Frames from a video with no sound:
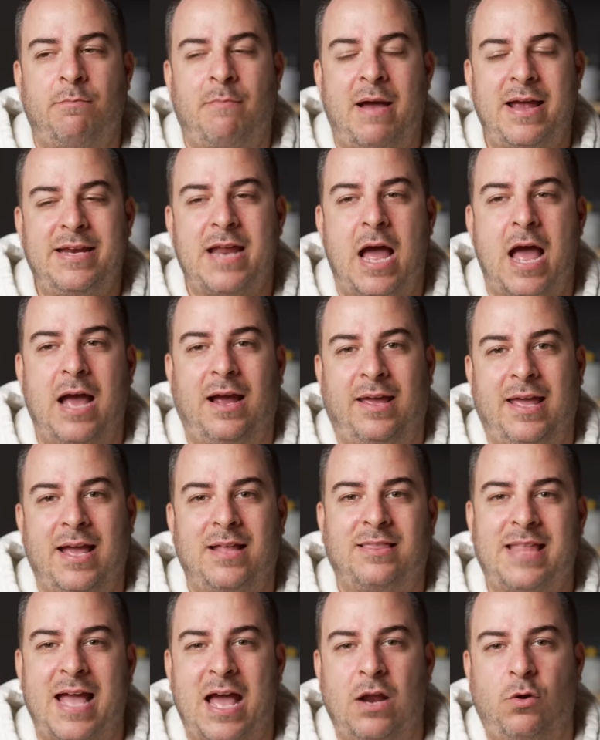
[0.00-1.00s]
might not
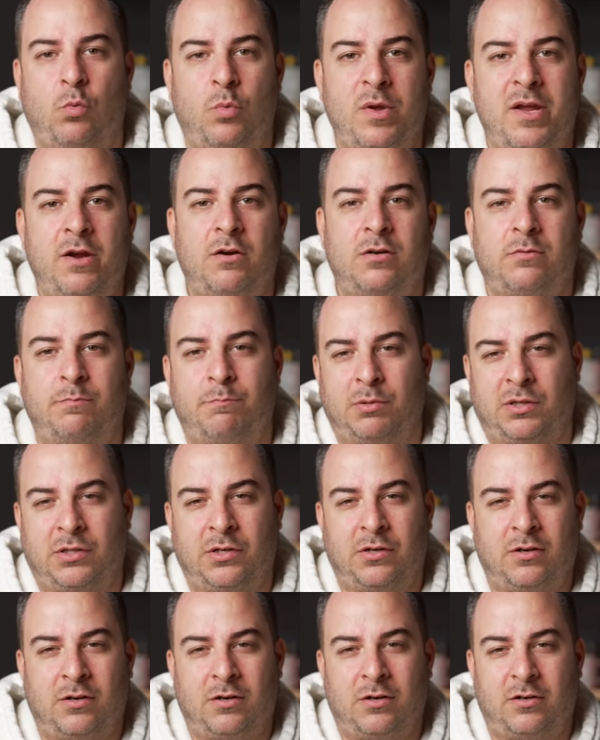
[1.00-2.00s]
get that weird
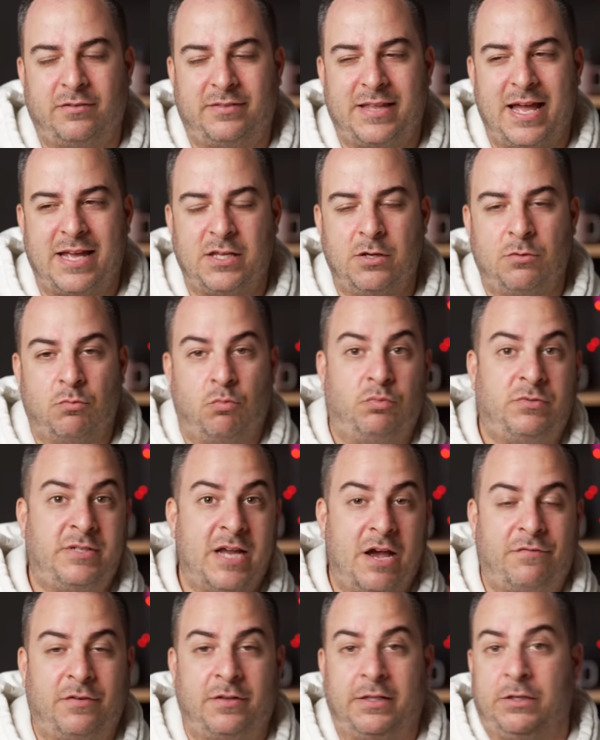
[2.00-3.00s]
blur that you
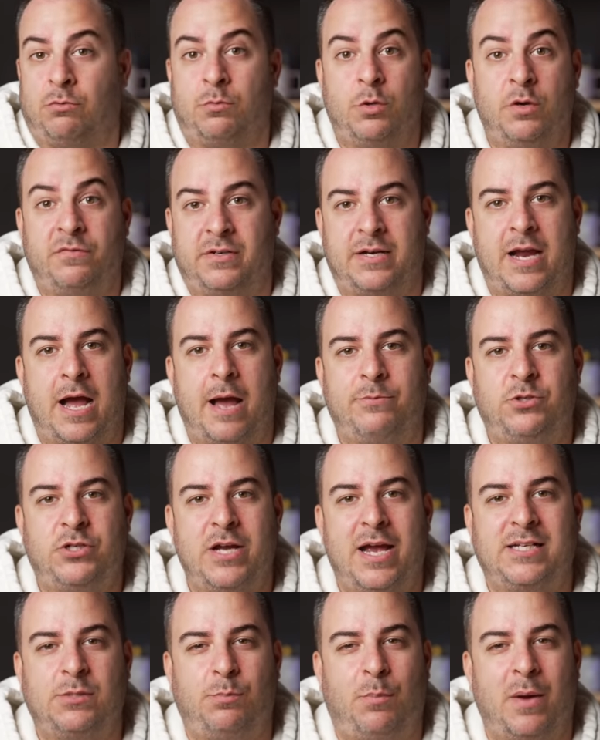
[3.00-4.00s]
definitely removed an
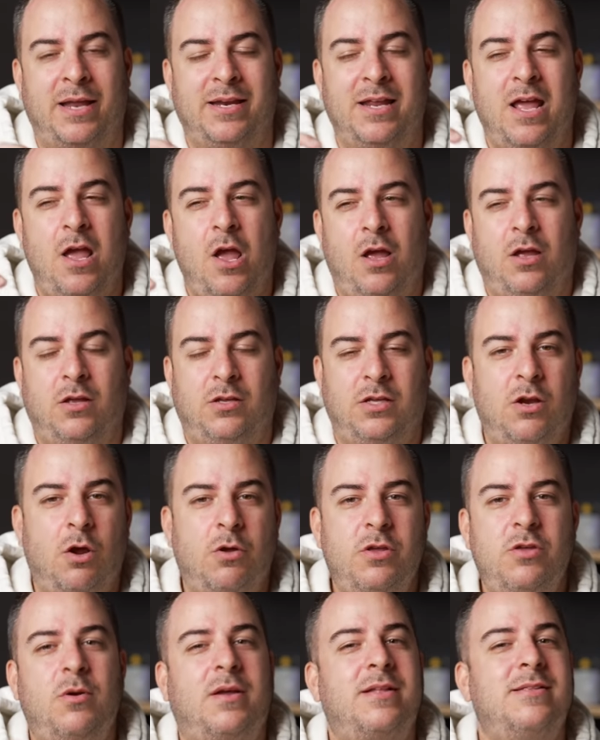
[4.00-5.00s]
object. But, you know,
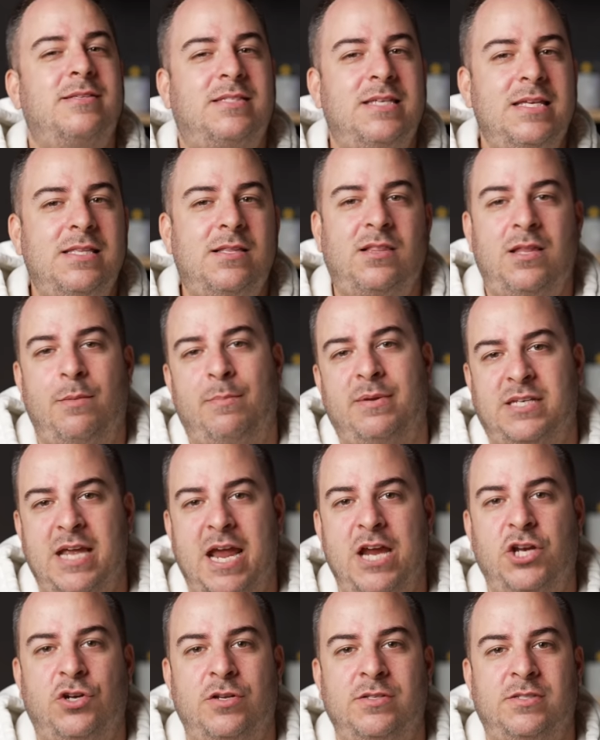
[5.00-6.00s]
you can see the
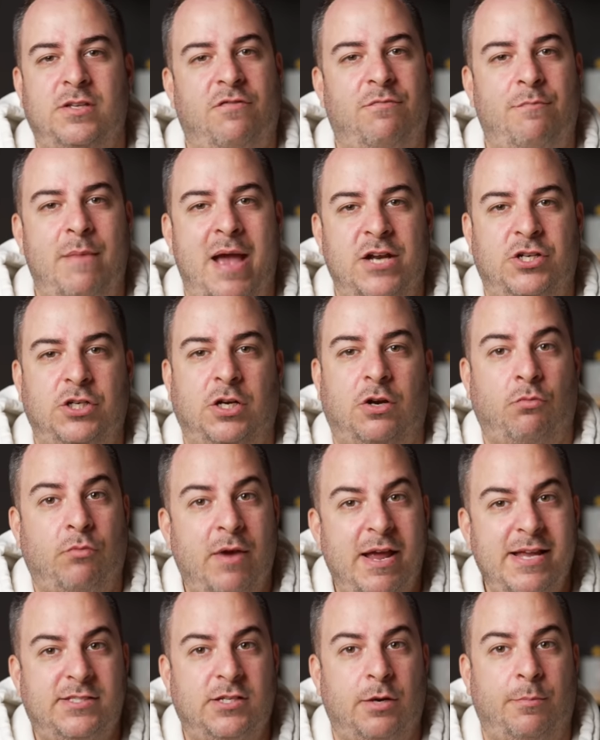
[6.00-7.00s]
limitations of Magic
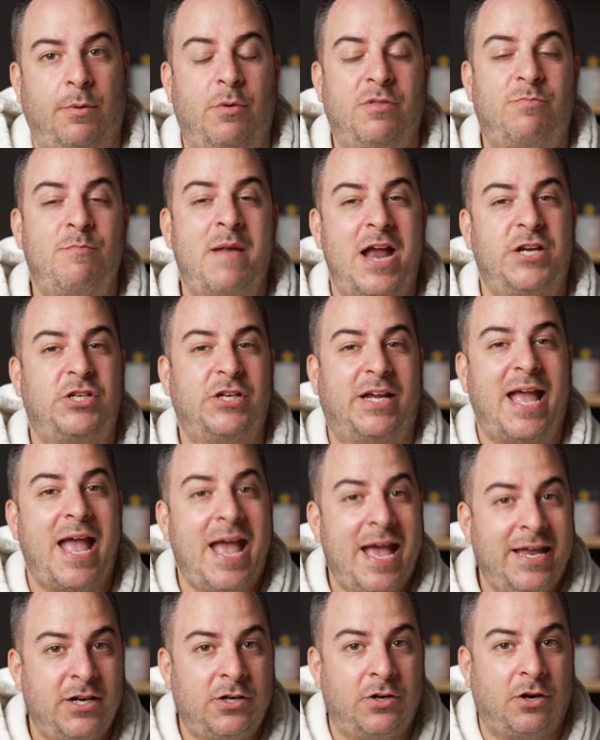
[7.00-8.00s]
Eraser. But with Magic
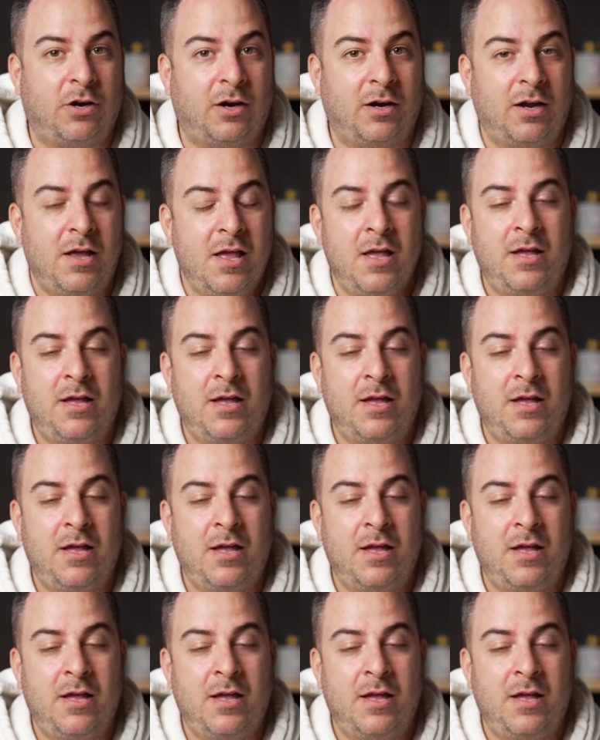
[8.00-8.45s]
Editor,